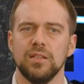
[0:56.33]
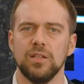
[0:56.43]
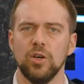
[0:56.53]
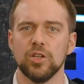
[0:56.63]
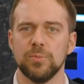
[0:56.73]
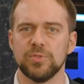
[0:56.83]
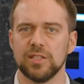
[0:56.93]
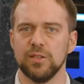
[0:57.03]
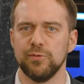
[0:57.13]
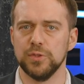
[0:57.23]
The learning
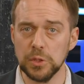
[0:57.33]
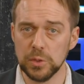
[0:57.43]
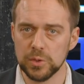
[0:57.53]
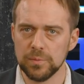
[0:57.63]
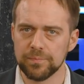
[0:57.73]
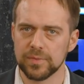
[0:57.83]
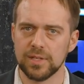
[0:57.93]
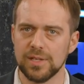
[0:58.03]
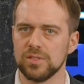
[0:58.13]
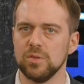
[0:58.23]
objective two
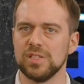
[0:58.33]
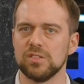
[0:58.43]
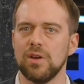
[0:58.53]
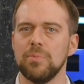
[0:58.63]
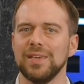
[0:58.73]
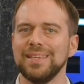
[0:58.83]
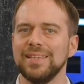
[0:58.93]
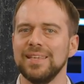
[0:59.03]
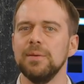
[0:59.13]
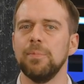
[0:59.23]
is to describe the
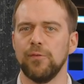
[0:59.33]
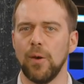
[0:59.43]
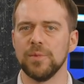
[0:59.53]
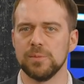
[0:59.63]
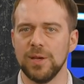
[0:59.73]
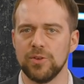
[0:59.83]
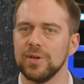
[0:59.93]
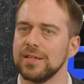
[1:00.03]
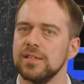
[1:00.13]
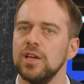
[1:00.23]
key performance
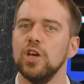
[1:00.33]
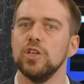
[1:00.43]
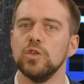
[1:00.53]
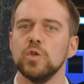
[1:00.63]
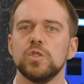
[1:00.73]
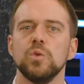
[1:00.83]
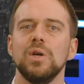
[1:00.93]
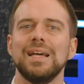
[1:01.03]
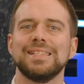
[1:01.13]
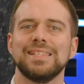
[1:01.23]
metrics used
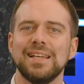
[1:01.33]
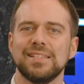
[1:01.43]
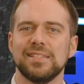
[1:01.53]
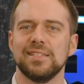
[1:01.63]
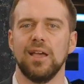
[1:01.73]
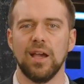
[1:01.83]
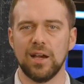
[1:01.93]
to assess